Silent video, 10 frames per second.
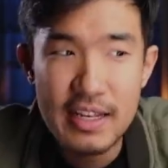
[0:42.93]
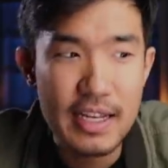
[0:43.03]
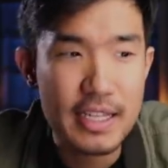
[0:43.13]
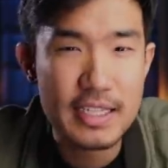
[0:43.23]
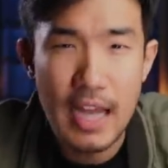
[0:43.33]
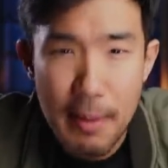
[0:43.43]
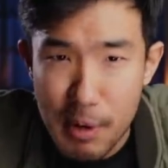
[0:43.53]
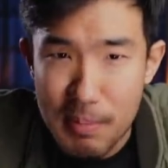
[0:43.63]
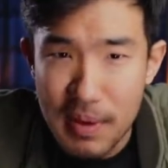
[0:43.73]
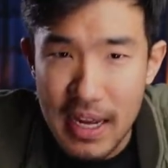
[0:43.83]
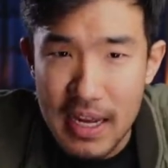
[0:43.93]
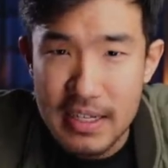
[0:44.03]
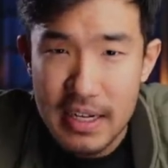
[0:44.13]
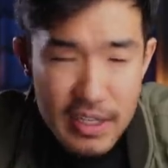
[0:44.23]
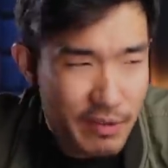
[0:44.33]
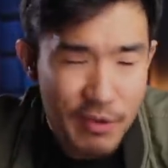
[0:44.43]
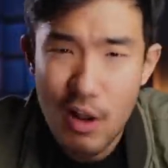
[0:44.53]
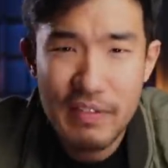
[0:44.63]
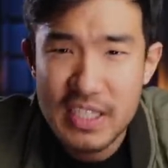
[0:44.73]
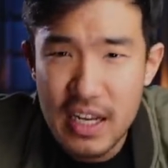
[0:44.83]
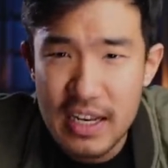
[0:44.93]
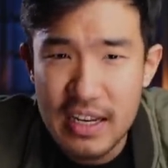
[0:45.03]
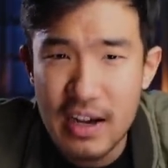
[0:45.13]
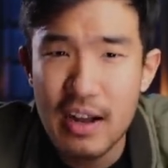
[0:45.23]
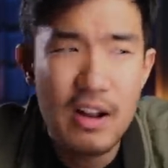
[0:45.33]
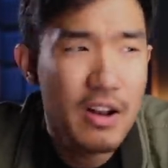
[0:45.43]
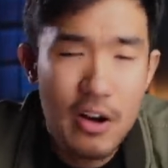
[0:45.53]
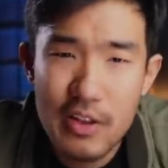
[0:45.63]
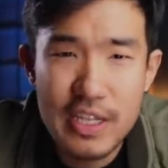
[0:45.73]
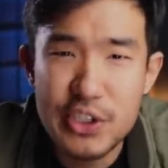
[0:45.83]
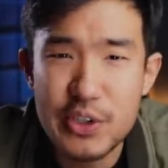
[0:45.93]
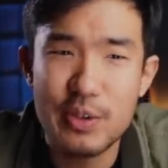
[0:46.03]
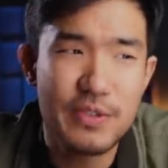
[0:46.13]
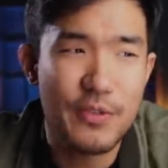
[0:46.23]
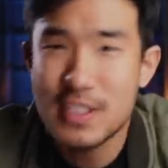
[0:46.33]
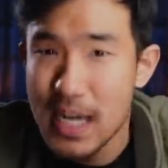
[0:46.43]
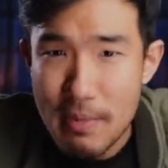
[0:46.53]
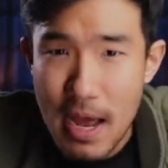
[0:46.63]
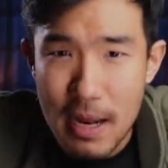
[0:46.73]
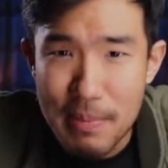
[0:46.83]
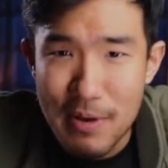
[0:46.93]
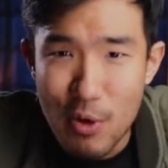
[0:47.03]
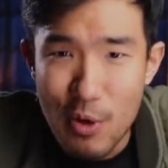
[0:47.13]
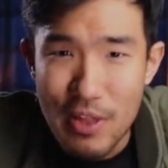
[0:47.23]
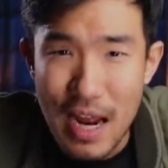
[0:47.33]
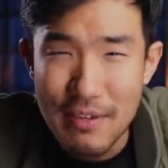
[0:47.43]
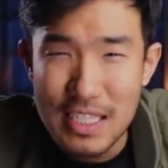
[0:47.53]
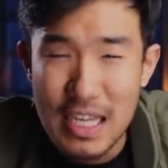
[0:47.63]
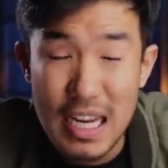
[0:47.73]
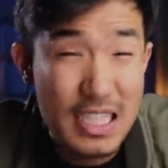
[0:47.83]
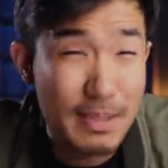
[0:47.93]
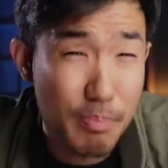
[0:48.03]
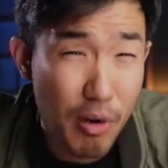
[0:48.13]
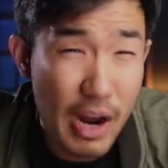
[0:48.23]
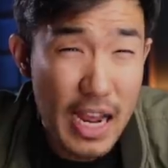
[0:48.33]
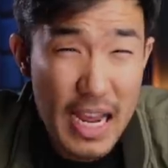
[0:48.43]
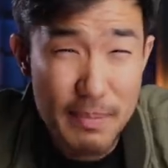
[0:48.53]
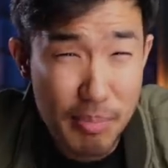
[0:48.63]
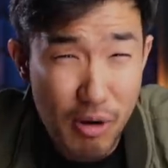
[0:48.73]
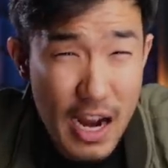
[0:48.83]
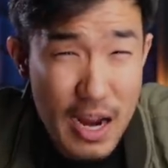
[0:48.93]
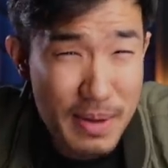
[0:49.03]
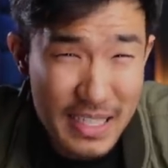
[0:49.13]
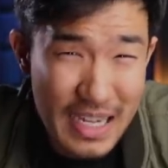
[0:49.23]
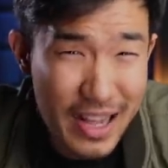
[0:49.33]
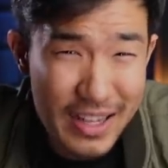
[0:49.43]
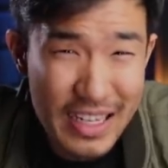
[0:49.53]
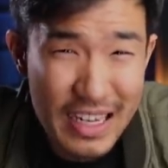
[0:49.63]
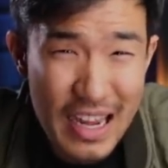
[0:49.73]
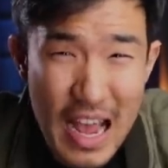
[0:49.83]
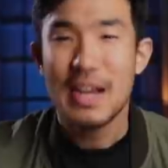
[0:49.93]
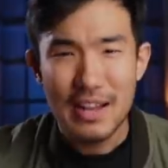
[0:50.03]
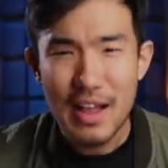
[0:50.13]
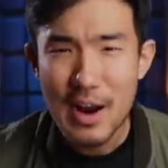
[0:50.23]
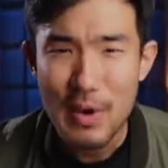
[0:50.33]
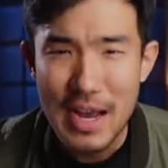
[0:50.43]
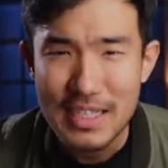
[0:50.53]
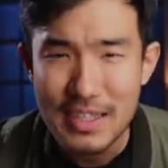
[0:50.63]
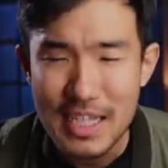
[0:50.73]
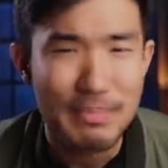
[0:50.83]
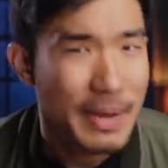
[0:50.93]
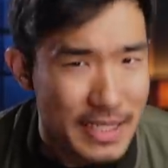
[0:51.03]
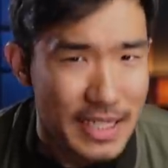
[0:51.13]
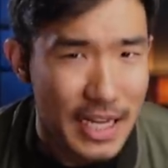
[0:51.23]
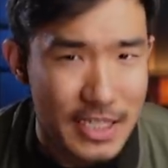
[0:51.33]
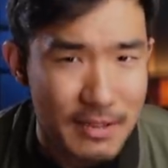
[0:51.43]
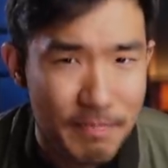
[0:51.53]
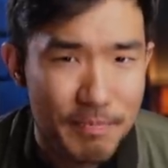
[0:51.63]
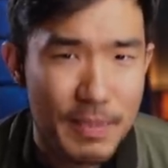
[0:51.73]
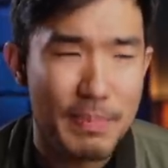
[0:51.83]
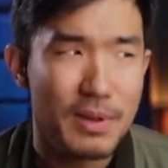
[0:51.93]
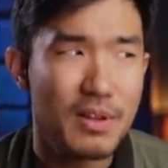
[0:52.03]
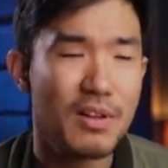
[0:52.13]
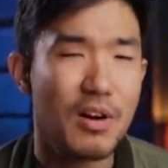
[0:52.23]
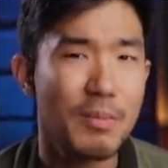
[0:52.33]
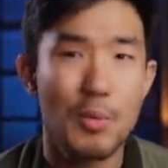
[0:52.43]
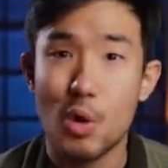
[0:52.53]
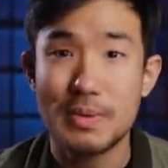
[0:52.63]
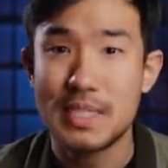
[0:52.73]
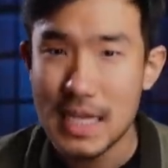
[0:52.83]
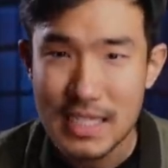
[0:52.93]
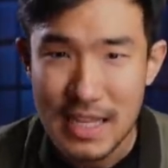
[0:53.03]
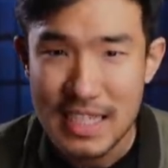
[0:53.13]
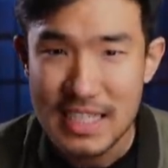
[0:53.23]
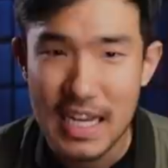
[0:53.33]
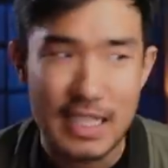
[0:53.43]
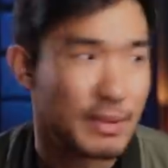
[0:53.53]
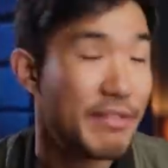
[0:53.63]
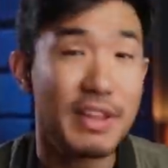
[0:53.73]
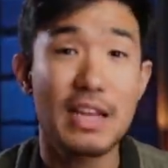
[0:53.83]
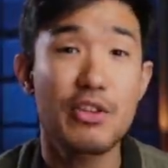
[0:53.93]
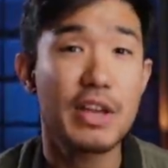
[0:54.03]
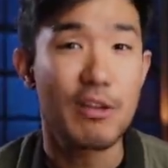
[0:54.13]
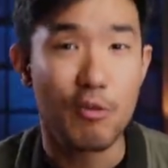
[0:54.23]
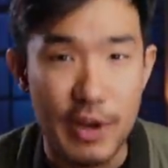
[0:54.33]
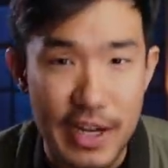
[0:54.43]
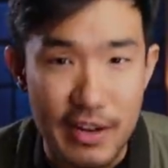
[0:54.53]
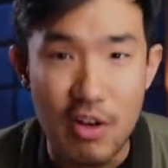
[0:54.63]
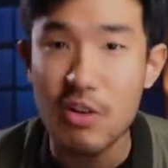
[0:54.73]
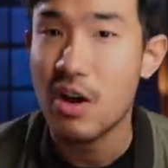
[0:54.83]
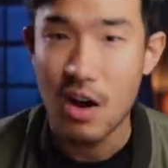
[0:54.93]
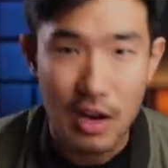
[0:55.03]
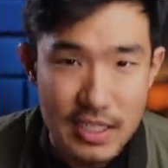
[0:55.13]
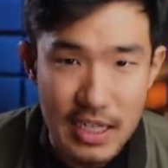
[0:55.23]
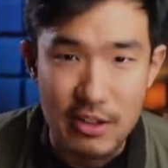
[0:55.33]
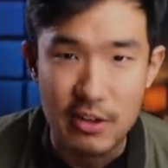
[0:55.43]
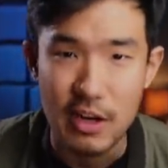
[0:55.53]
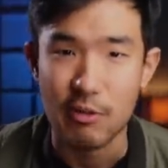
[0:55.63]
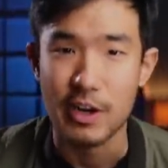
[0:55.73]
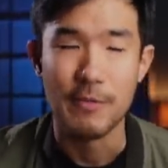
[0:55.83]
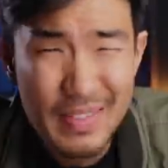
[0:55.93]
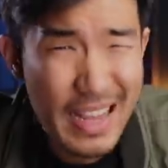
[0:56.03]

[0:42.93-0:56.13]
It's not pre-planned, and you've all of a sudden got all these shoots for cinematic B-roll that have this kind of spray and pray mentality. In a lot of ways, this makes sense. People are more obsessed these days with everything looking real, all content looking real.